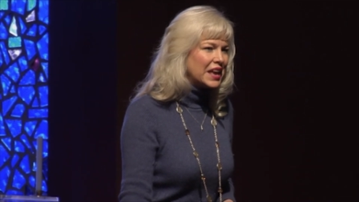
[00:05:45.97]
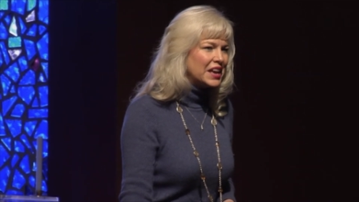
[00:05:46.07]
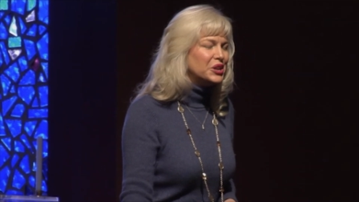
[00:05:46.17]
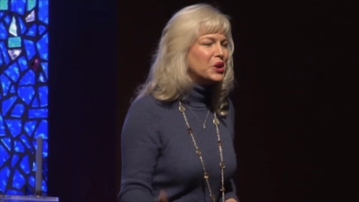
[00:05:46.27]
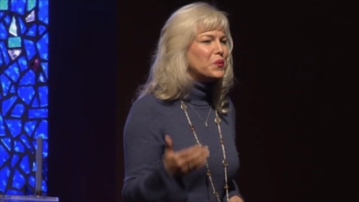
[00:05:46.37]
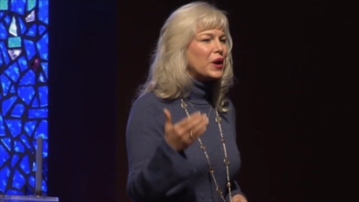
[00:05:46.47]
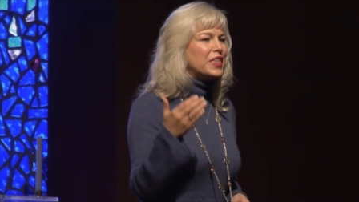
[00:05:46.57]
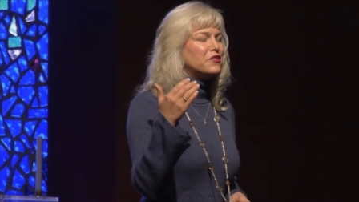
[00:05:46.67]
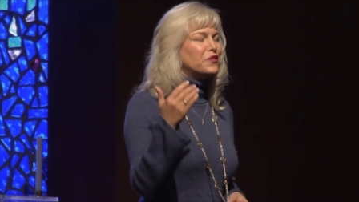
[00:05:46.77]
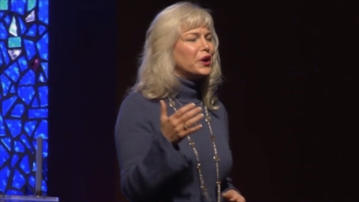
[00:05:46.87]
You know, in
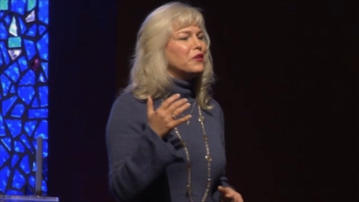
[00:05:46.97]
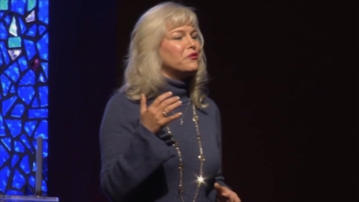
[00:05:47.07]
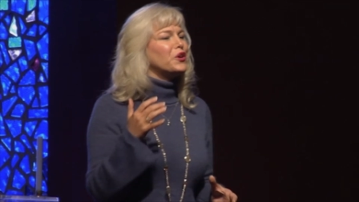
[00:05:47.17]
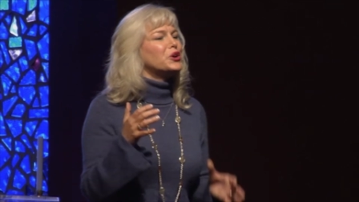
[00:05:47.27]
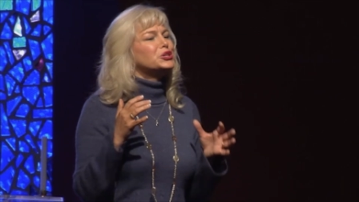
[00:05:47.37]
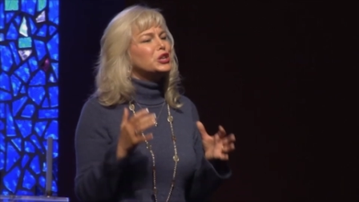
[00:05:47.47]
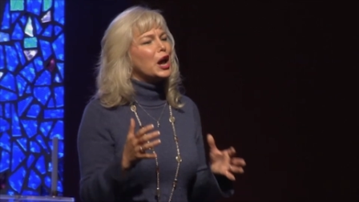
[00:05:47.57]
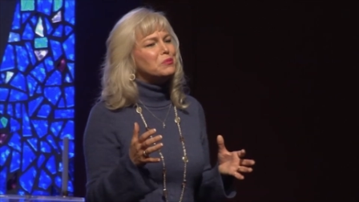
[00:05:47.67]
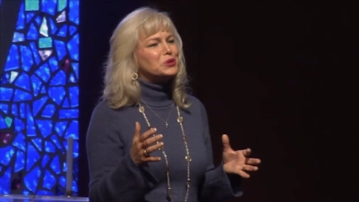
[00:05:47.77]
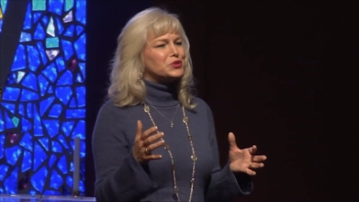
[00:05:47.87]
the very first
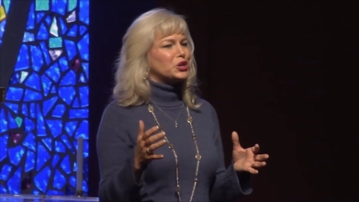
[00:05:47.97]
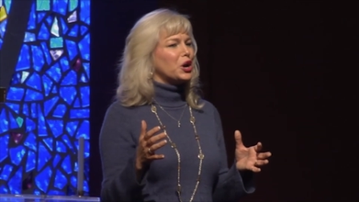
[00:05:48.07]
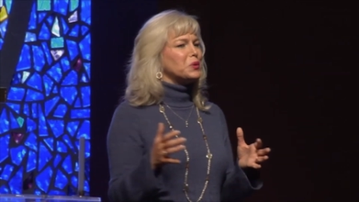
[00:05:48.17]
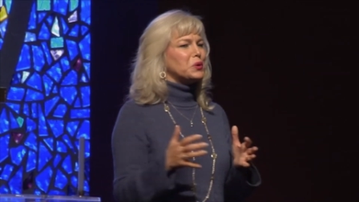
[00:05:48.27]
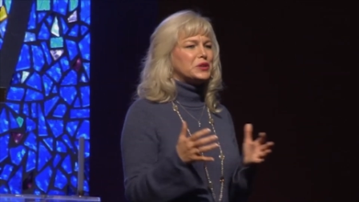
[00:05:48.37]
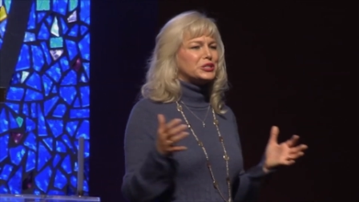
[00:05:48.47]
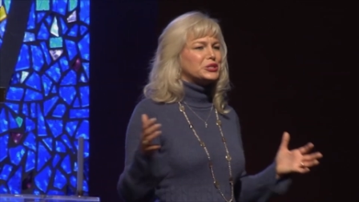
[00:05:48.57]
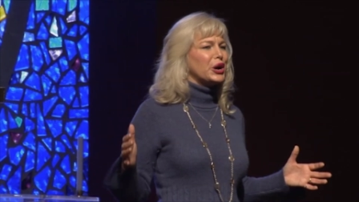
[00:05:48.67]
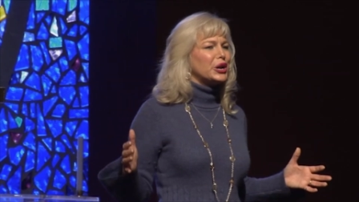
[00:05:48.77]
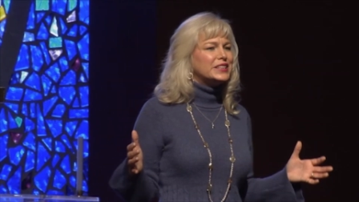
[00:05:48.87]
chapter of John, when we
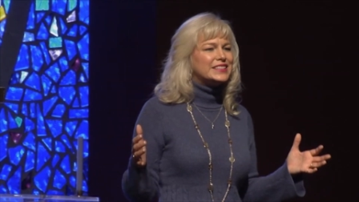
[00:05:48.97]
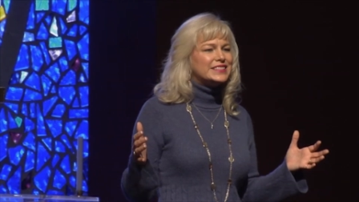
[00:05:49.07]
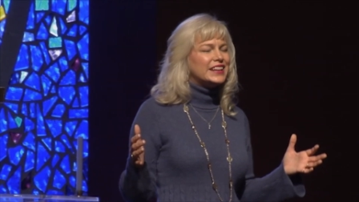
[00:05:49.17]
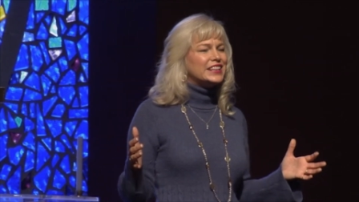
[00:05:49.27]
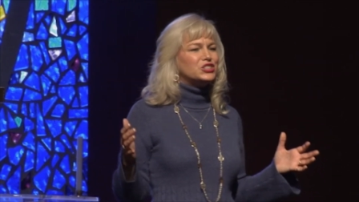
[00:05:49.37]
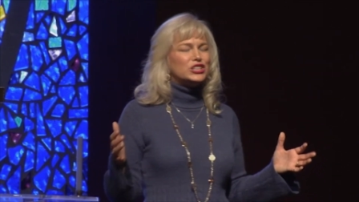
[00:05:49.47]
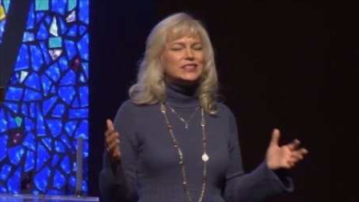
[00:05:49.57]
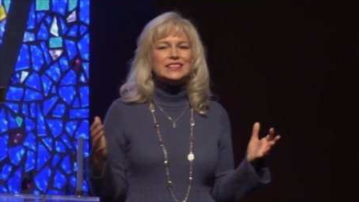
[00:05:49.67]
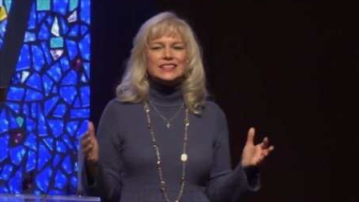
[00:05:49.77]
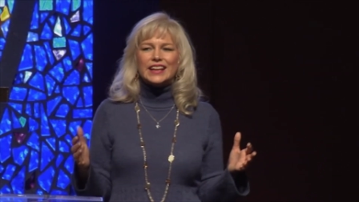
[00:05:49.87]
started this study,
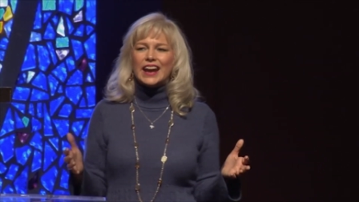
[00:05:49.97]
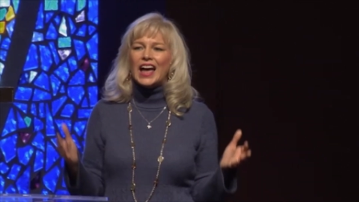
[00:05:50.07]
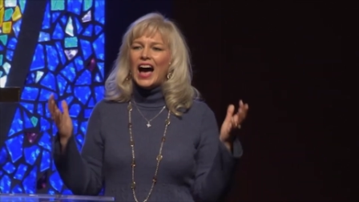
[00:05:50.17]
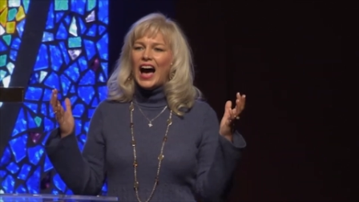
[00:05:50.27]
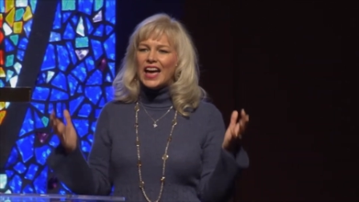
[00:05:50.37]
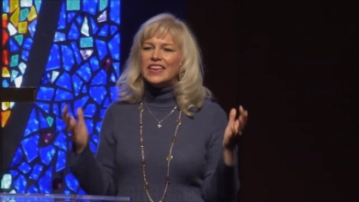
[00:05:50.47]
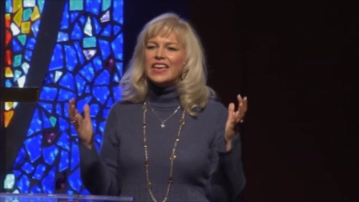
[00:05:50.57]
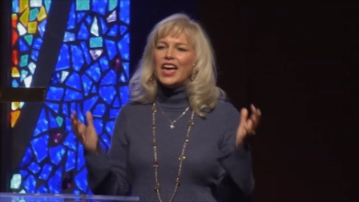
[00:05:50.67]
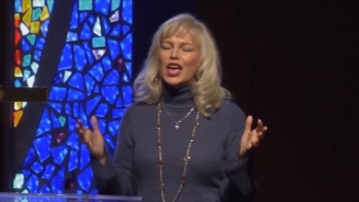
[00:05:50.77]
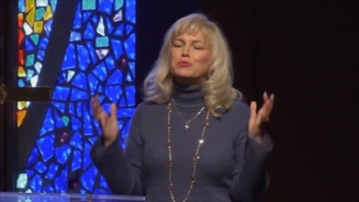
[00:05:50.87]
Jesus said, I
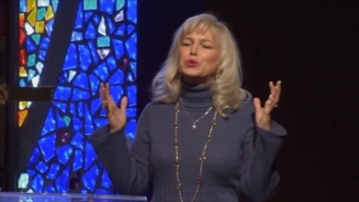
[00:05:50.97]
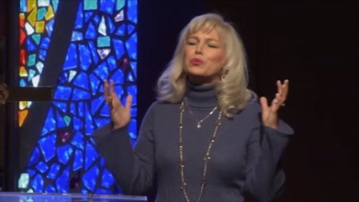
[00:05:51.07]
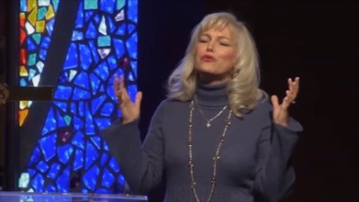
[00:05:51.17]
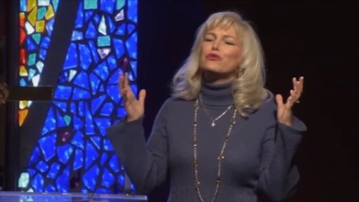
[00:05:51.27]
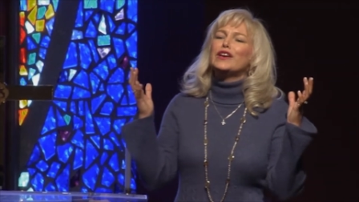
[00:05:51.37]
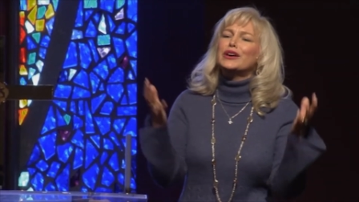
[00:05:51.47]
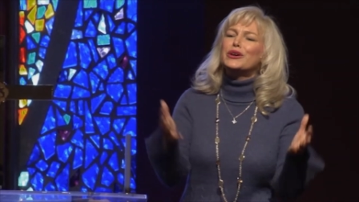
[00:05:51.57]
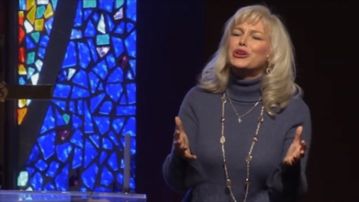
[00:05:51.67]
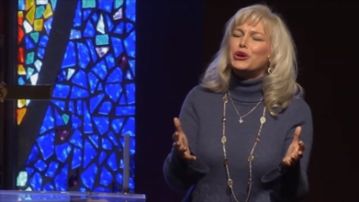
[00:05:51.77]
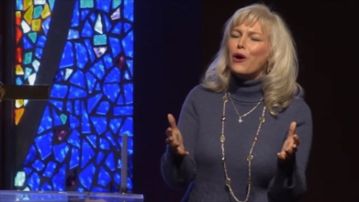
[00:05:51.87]
came to reveal
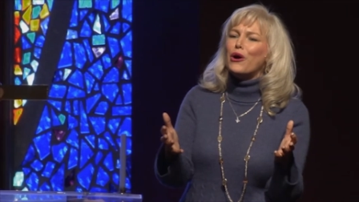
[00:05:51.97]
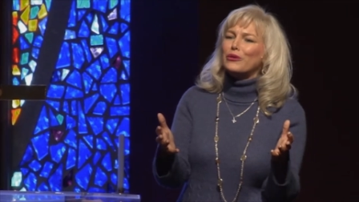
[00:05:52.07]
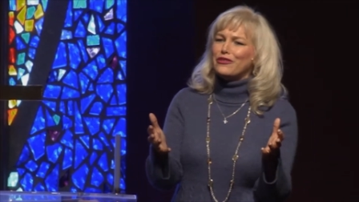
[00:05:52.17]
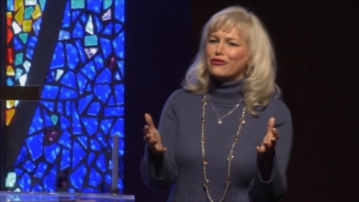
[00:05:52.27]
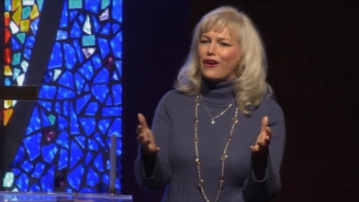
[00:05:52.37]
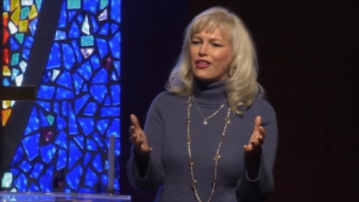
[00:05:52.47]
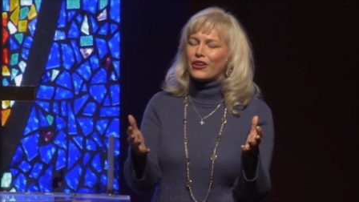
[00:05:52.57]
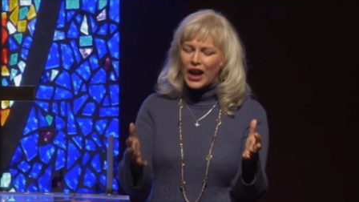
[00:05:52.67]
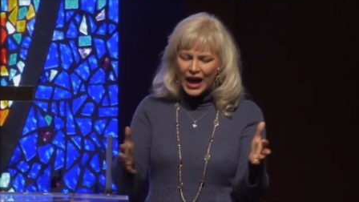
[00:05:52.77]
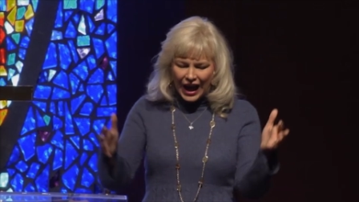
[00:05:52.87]
you, Holy
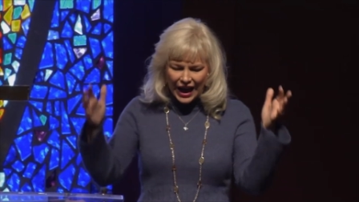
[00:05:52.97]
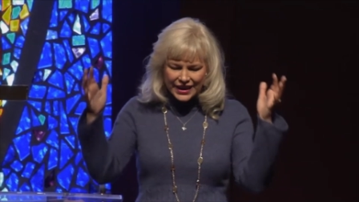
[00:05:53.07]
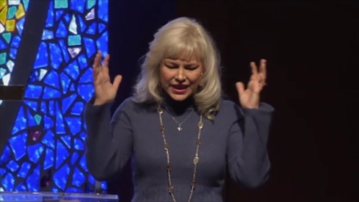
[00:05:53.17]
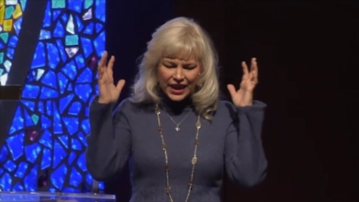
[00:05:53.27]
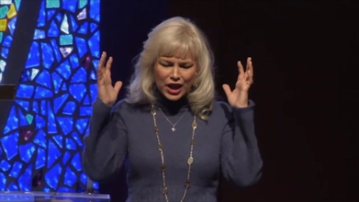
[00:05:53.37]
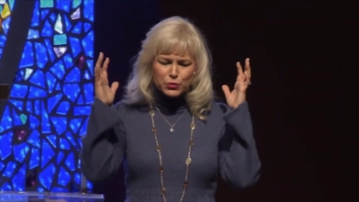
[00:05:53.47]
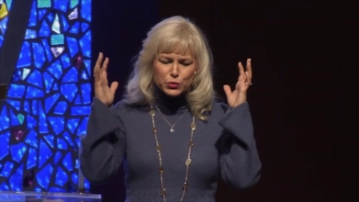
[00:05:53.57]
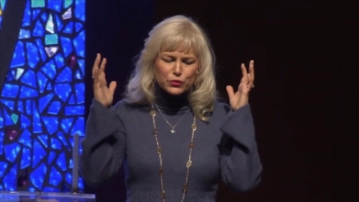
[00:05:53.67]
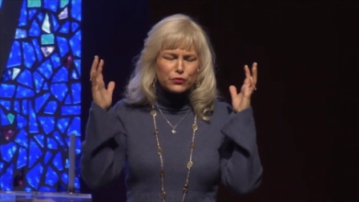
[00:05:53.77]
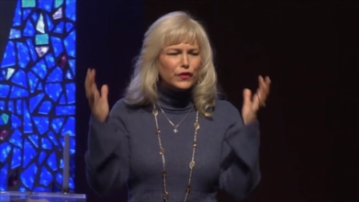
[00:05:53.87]
Father. I came to
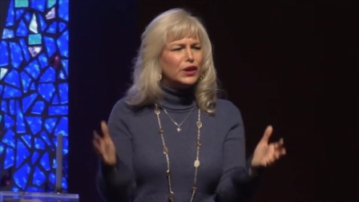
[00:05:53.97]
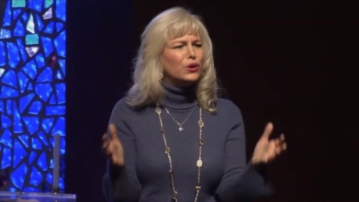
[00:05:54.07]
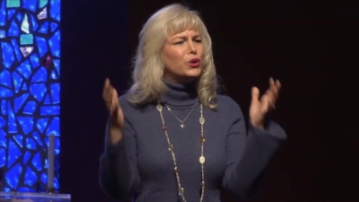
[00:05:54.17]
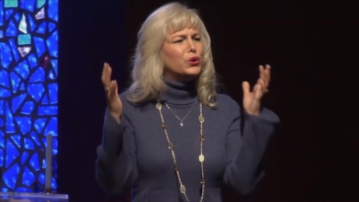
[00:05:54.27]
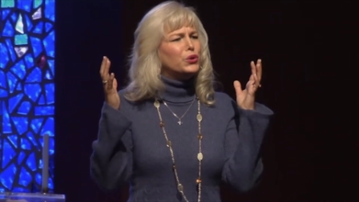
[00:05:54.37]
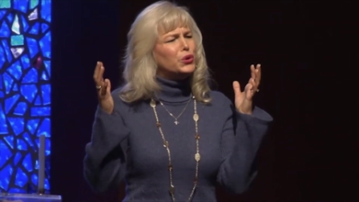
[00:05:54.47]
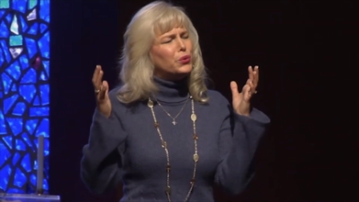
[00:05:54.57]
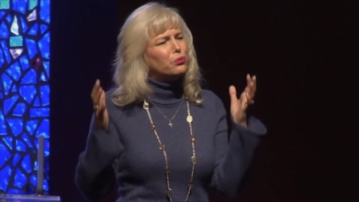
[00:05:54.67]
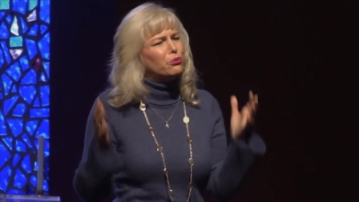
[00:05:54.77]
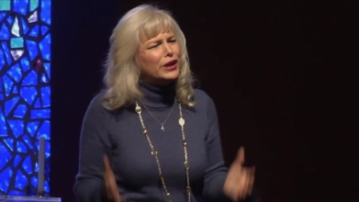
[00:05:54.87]
reveal who
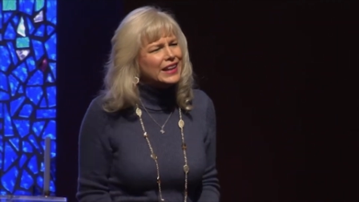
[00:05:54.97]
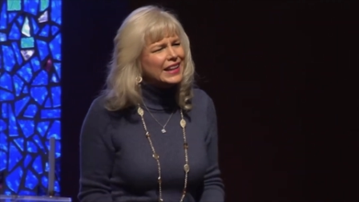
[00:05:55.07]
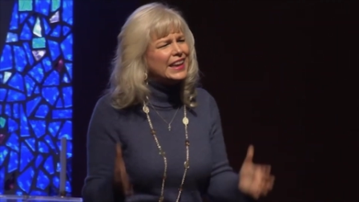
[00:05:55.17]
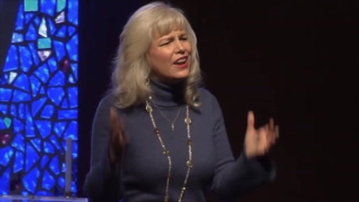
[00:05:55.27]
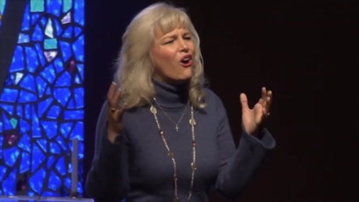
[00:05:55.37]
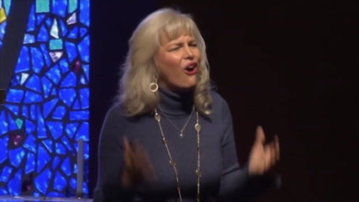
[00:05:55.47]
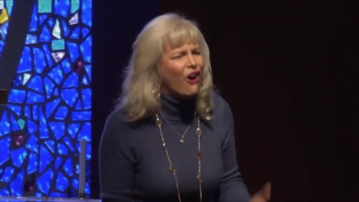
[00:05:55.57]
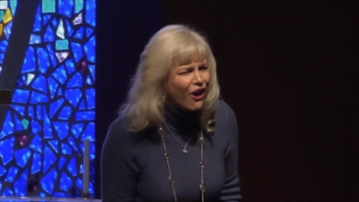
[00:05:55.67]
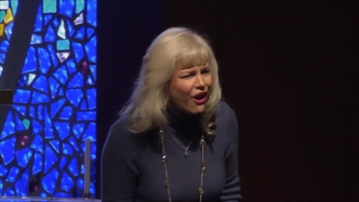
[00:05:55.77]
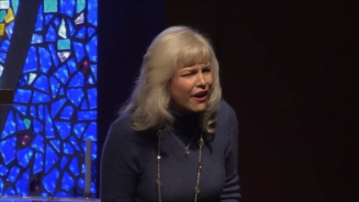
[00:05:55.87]
you really
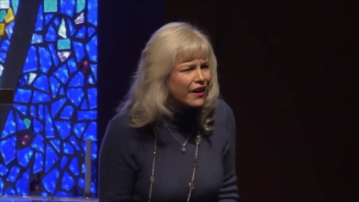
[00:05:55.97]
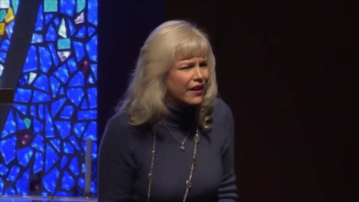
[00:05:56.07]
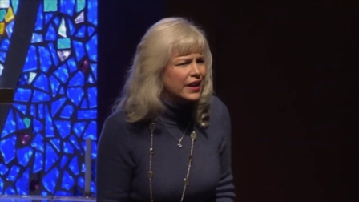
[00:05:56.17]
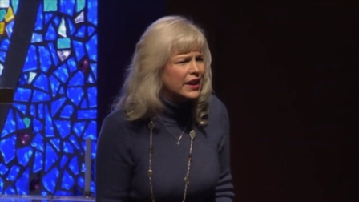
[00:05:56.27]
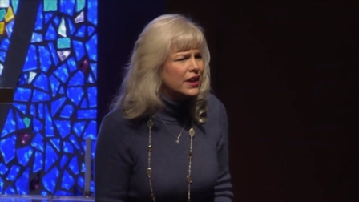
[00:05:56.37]
are.